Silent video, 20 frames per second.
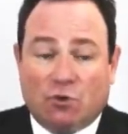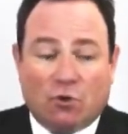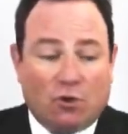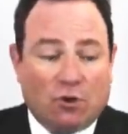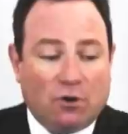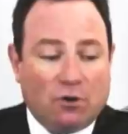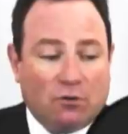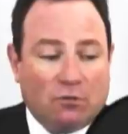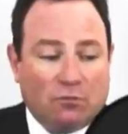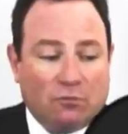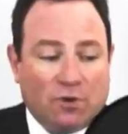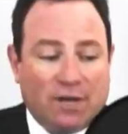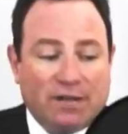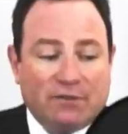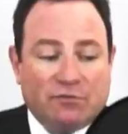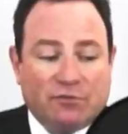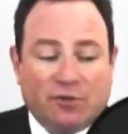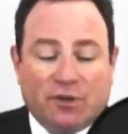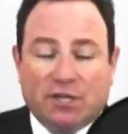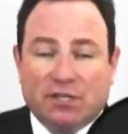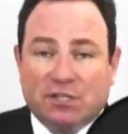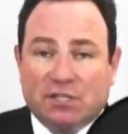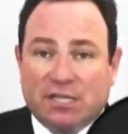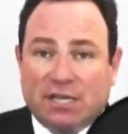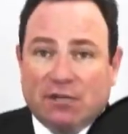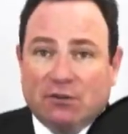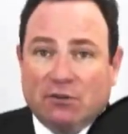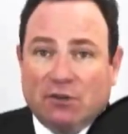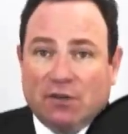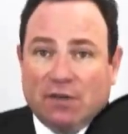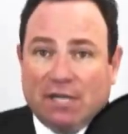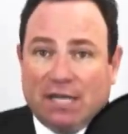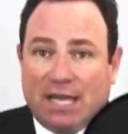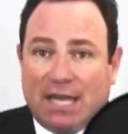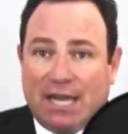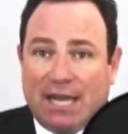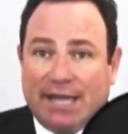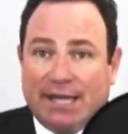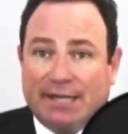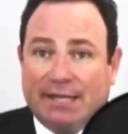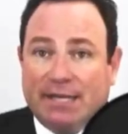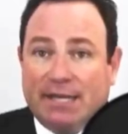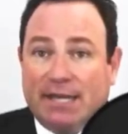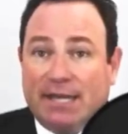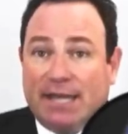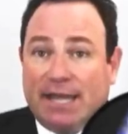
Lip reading: are right front and center on the can,